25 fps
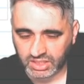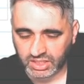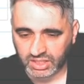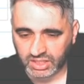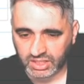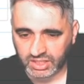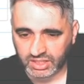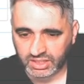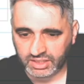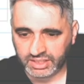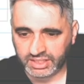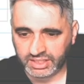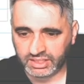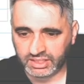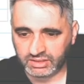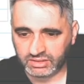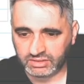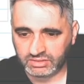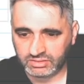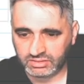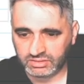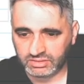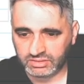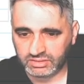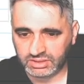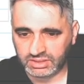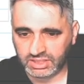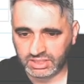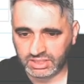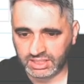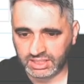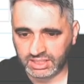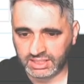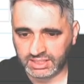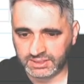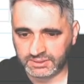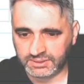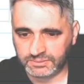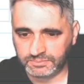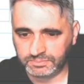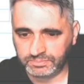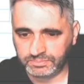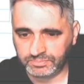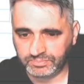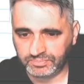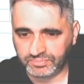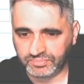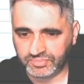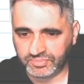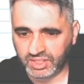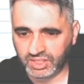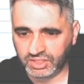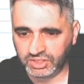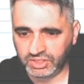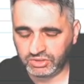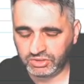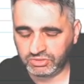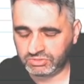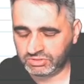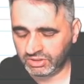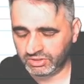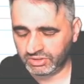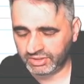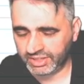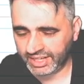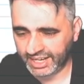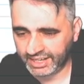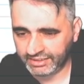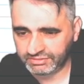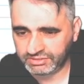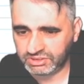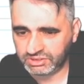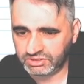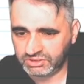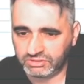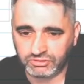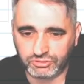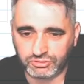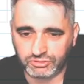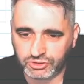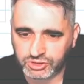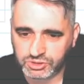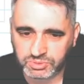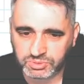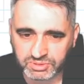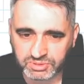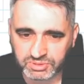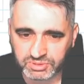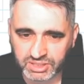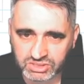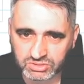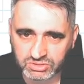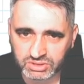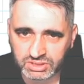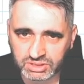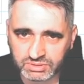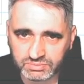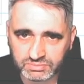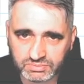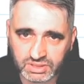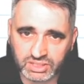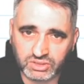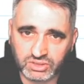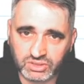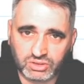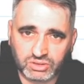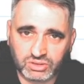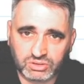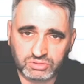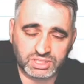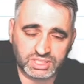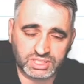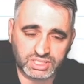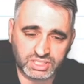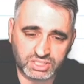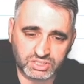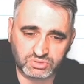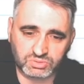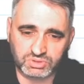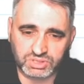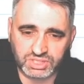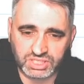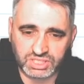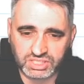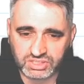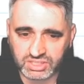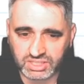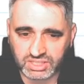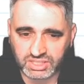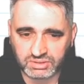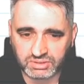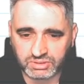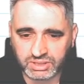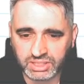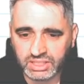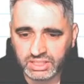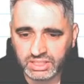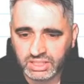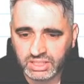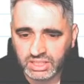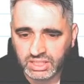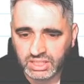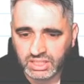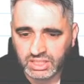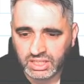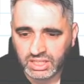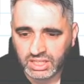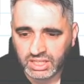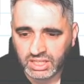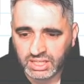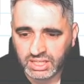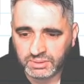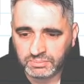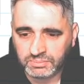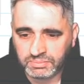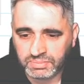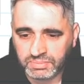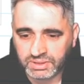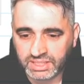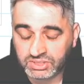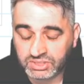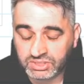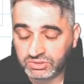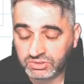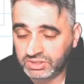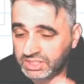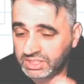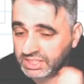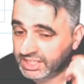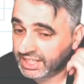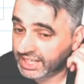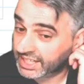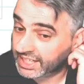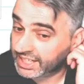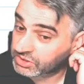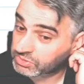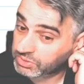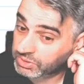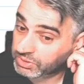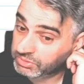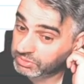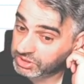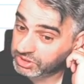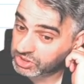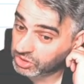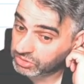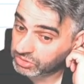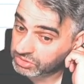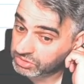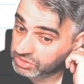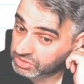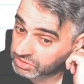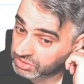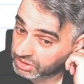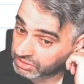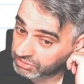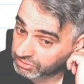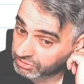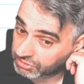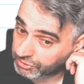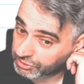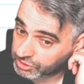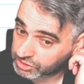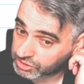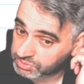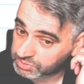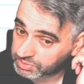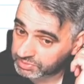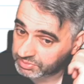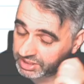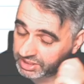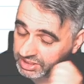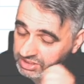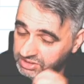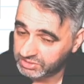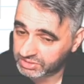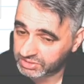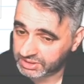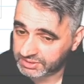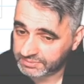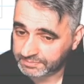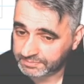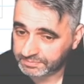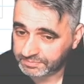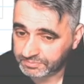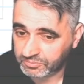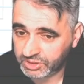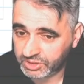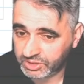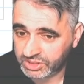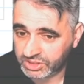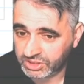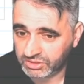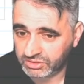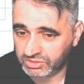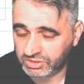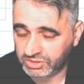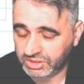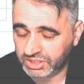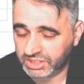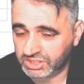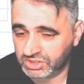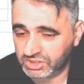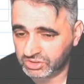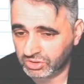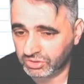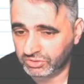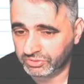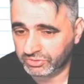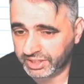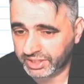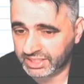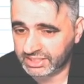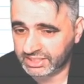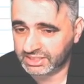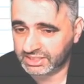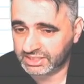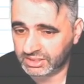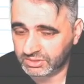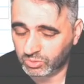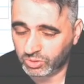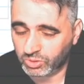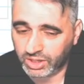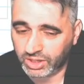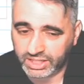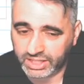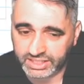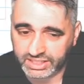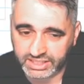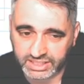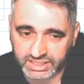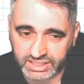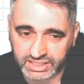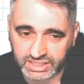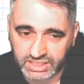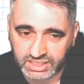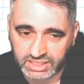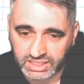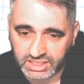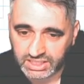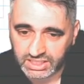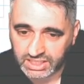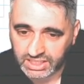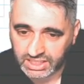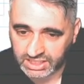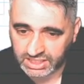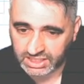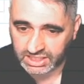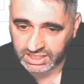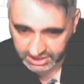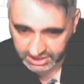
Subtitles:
Now, you don't have to do it in reverse beam desk order, and not all teachers will teach it that way. But let's look at a case where we don't do it in reverse beam desk order. We don't look at solving as unwinding an